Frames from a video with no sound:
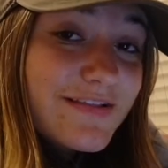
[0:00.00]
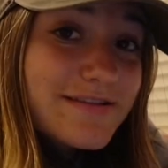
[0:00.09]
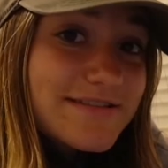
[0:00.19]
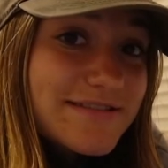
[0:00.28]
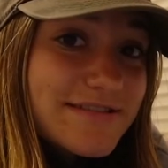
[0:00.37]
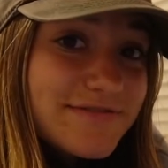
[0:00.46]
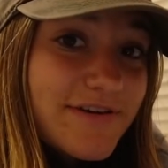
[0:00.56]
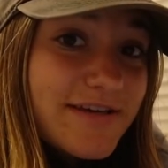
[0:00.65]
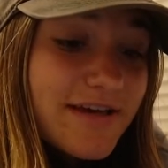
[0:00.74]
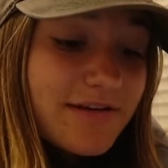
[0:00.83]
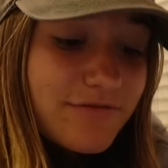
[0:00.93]
Let's see if I
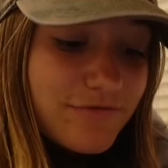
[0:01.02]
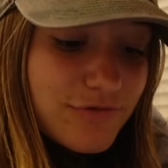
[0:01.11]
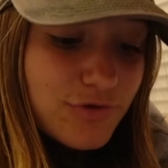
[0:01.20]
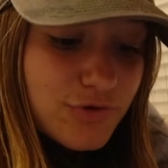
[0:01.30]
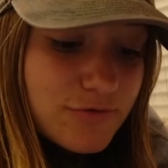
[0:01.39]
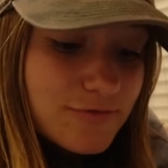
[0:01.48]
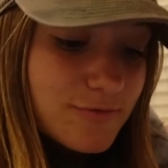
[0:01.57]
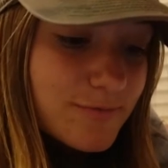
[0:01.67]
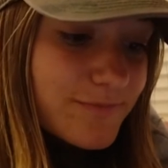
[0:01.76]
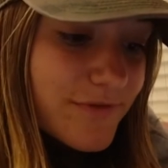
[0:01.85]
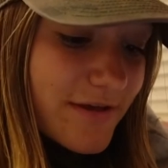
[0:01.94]
get a few
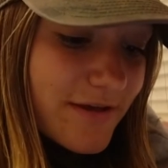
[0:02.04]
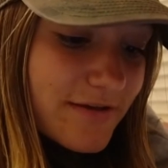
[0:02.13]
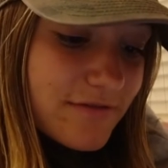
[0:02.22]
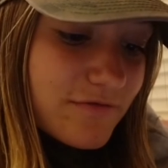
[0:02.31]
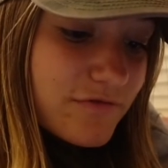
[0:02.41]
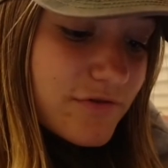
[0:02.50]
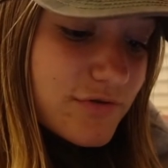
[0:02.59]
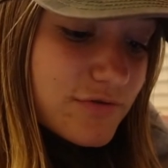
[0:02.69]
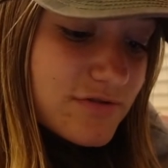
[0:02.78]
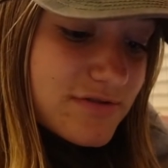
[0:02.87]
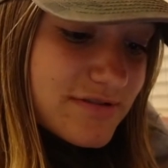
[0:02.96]

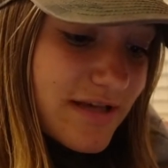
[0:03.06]
views.